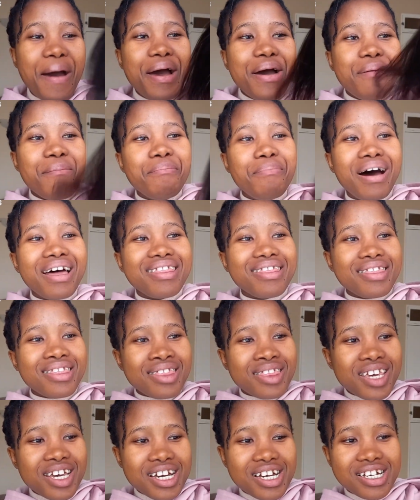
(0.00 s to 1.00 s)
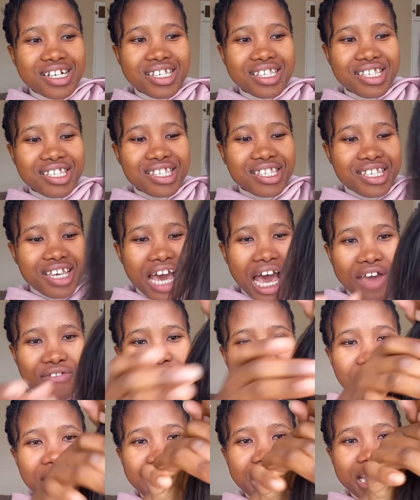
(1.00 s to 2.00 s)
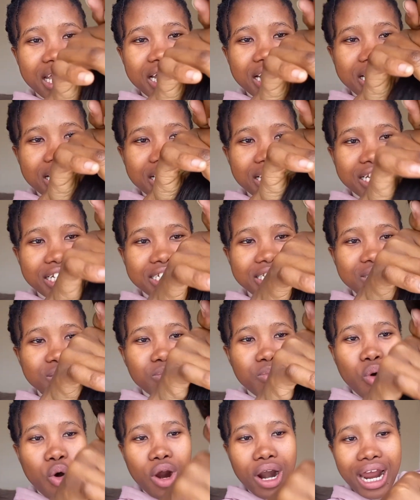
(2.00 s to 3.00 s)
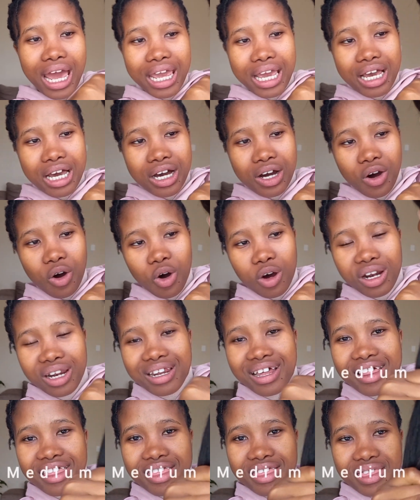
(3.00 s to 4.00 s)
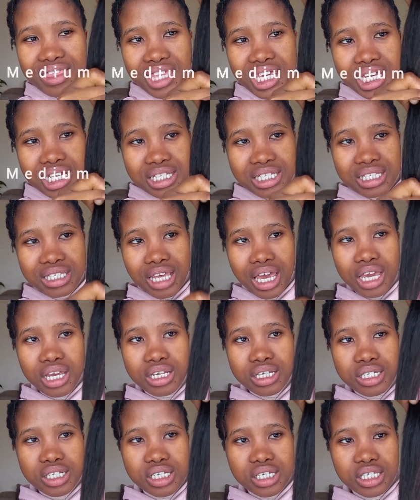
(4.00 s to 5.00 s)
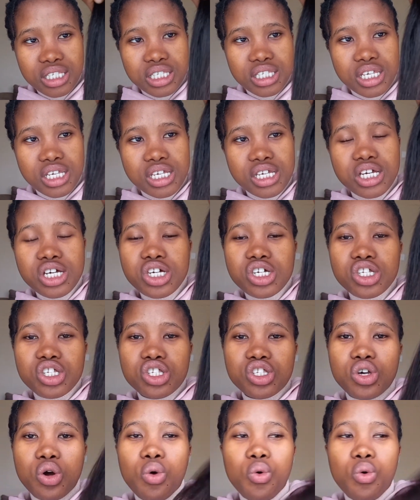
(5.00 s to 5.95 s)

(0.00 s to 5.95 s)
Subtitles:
But this, I feel like it's more like on the thick side, you see. So